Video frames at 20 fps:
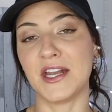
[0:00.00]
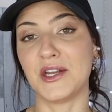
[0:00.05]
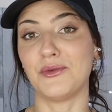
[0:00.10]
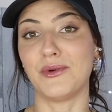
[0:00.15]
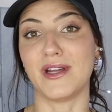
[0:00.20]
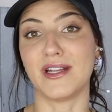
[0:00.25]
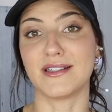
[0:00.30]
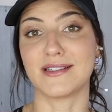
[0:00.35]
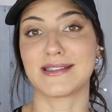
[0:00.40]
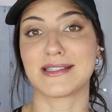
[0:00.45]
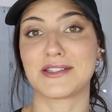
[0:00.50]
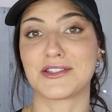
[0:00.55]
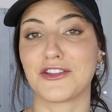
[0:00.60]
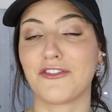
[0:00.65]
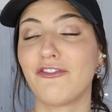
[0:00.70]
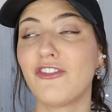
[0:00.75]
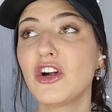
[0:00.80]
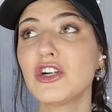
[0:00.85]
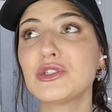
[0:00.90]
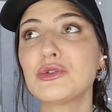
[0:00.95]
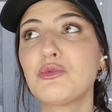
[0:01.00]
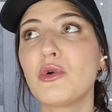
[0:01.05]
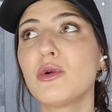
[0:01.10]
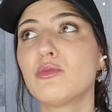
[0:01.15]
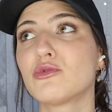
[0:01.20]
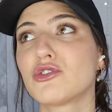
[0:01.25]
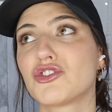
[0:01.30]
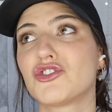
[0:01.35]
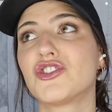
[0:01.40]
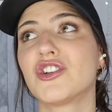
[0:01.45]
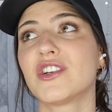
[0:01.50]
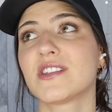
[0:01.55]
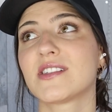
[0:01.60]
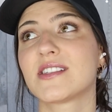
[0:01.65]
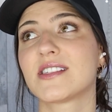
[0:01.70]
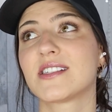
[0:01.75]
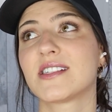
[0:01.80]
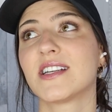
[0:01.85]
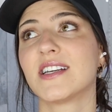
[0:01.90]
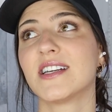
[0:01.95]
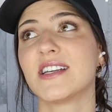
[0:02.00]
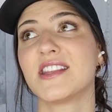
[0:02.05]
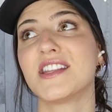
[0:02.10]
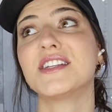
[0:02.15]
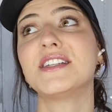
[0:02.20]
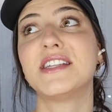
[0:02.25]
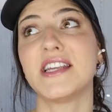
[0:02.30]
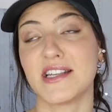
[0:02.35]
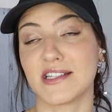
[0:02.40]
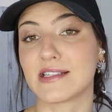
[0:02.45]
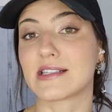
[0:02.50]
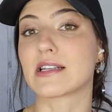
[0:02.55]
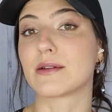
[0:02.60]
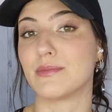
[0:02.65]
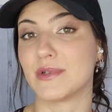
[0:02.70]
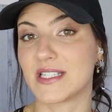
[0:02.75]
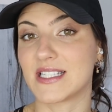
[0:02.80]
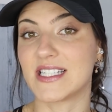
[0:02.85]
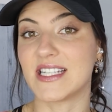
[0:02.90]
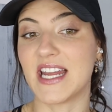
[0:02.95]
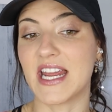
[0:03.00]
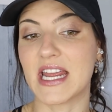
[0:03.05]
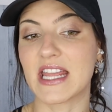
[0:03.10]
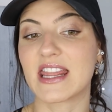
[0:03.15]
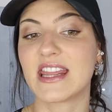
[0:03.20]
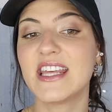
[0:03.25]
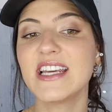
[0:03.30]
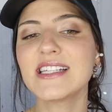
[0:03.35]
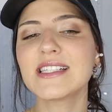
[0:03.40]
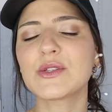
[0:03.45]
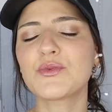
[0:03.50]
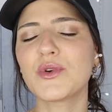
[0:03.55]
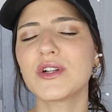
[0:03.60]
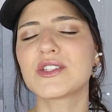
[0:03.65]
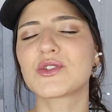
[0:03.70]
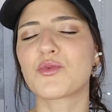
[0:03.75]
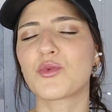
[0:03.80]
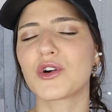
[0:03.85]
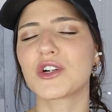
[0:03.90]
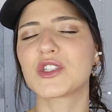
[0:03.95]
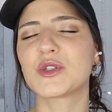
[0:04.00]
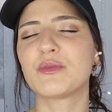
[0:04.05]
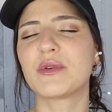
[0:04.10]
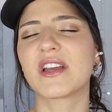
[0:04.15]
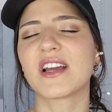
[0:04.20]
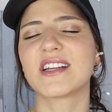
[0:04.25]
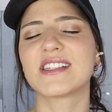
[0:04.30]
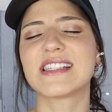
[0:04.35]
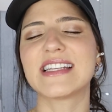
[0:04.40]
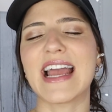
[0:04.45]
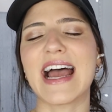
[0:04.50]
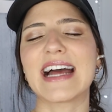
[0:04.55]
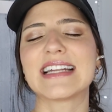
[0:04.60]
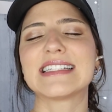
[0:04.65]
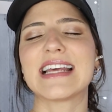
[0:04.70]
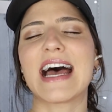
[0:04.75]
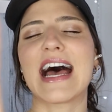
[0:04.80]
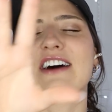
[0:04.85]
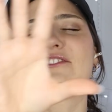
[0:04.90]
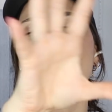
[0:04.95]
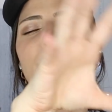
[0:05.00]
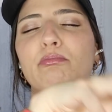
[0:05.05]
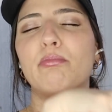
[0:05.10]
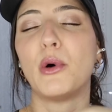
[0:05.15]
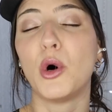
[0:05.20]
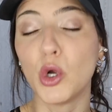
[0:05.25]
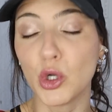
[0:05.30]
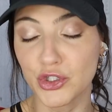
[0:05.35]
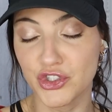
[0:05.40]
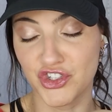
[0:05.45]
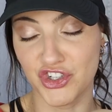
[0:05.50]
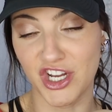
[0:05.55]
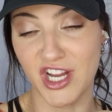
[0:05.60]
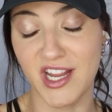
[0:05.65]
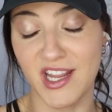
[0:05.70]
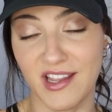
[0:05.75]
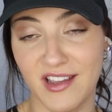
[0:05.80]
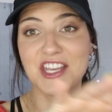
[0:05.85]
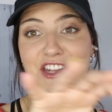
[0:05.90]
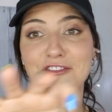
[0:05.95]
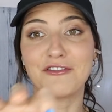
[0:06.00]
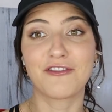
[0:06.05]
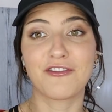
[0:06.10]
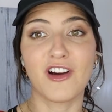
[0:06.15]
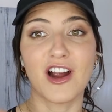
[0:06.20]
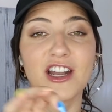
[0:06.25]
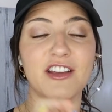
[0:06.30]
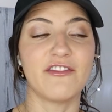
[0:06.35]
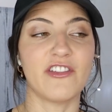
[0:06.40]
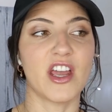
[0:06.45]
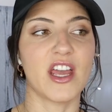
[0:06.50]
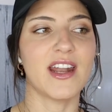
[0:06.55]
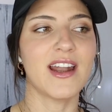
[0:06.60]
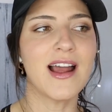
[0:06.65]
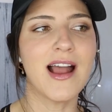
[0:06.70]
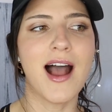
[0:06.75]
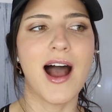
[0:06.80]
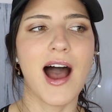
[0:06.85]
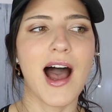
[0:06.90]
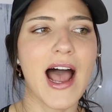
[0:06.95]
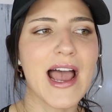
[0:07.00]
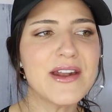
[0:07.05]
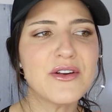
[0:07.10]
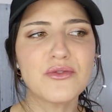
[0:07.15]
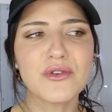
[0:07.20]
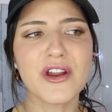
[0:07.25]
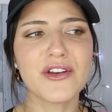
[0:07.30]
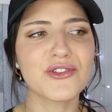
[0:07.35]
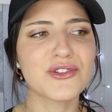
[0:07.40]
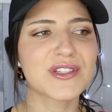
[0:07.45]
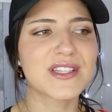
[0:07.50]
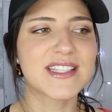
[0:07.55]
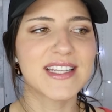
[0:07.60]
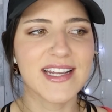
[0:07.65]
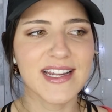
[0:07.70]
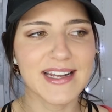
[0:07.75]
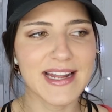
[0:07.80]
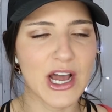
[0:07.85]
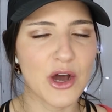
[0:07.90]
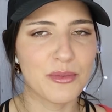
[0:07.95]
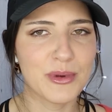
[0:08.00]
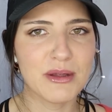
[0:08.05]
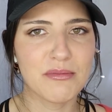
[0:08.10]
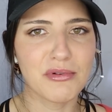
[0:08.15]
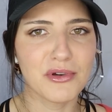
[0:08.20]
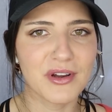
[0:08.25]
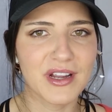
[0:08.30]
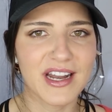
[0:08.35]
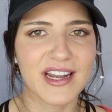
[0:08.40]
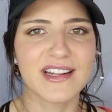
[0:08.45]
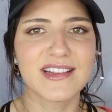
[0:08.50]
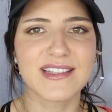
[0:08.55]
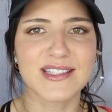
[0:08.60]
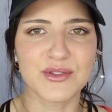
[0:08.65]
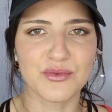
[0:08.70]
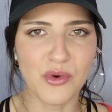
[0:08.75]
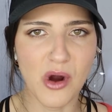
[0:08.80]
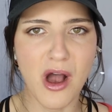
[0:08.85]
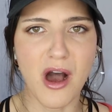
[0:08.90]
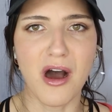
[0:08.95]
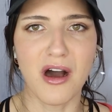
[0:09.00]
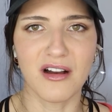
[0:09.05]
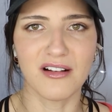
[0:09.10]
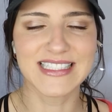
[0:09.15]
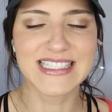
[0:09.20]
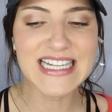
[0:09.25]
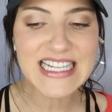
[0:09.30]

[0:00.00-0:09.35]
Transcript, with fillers: Anyways, the first one was just the disc mistake. This one's worse because he had to have bulging in front of it. I don't understand how people are getting this wrong.